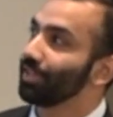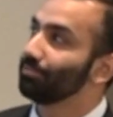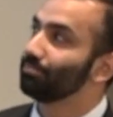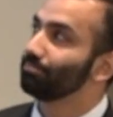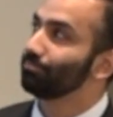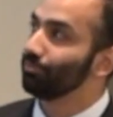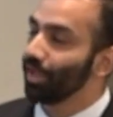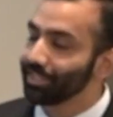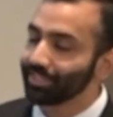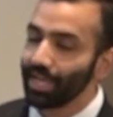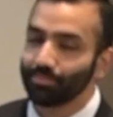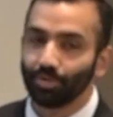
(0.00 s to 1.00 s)
the
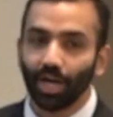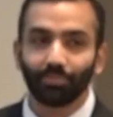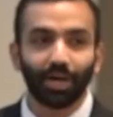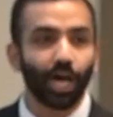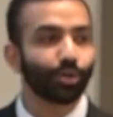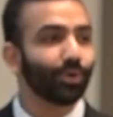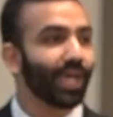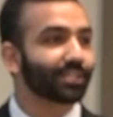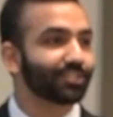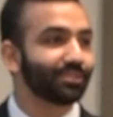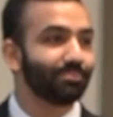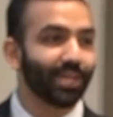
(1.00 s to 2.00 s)
flight time problem, how do we
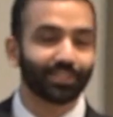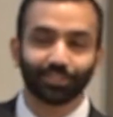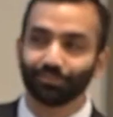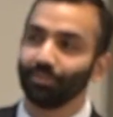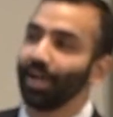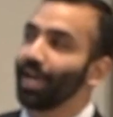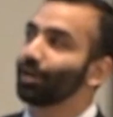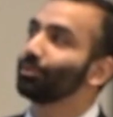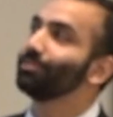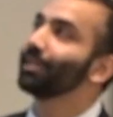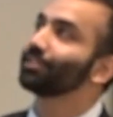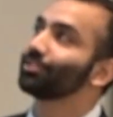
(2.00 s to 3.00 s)
actually make this fly? How do
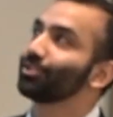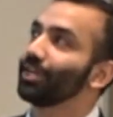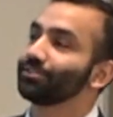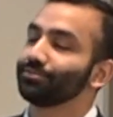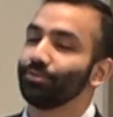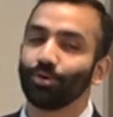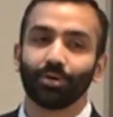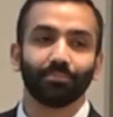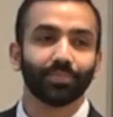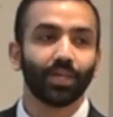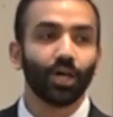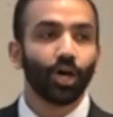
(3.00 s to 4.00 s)
we make this transform?
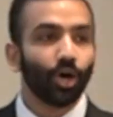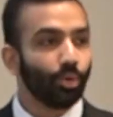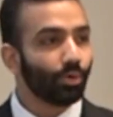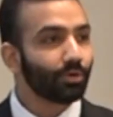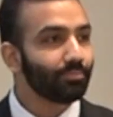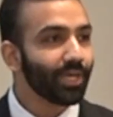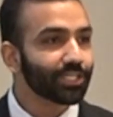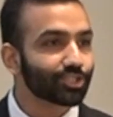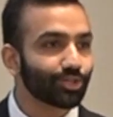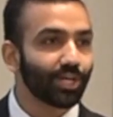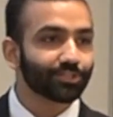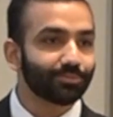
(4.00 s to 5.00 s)
Well, what makes
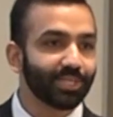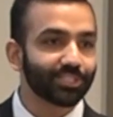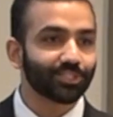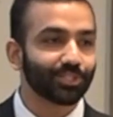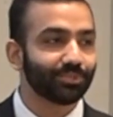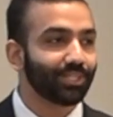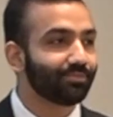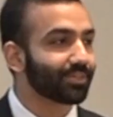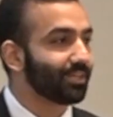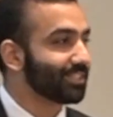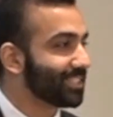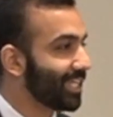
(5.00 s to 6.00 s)
transformation so
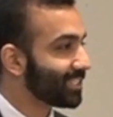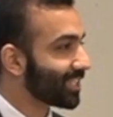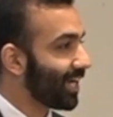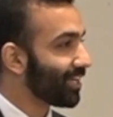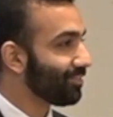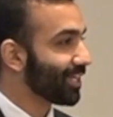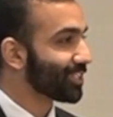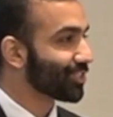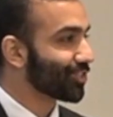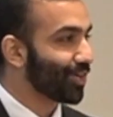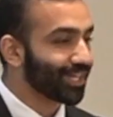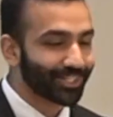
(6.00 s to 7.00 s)
difficult is that it's kind of like
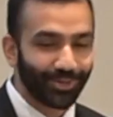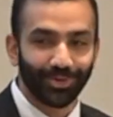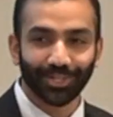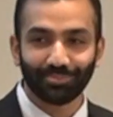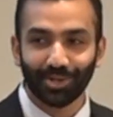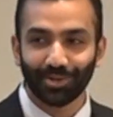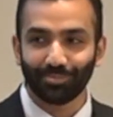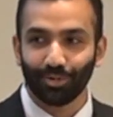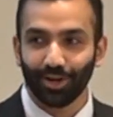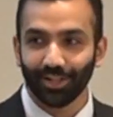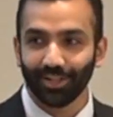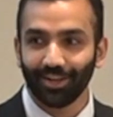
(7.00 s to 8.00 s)
trying to hold up an
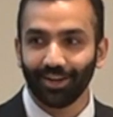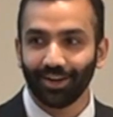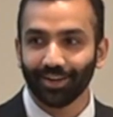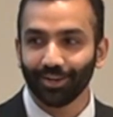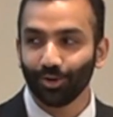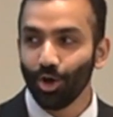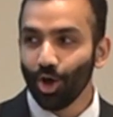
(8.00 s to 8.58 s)
umbrella on a